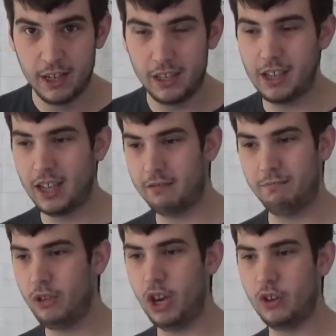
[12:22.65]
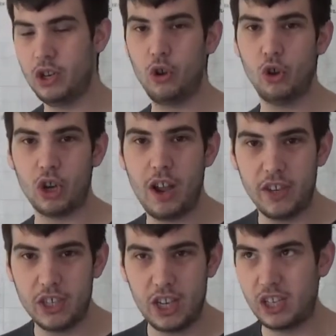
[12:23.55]
You, you know, there's no good
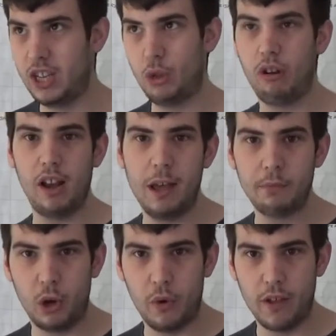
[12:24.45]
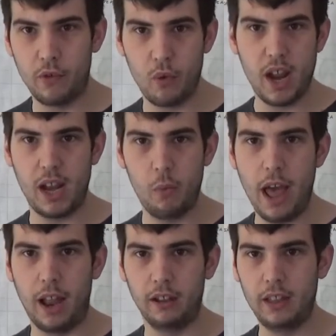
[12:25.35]
driving 63 laps or whatever really
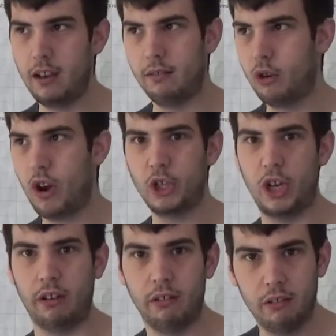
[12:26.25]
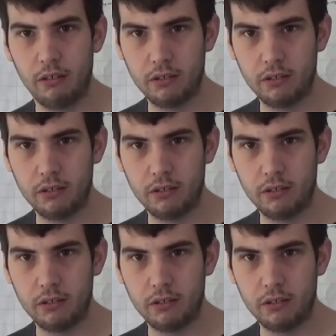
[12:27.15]
well and then crashing.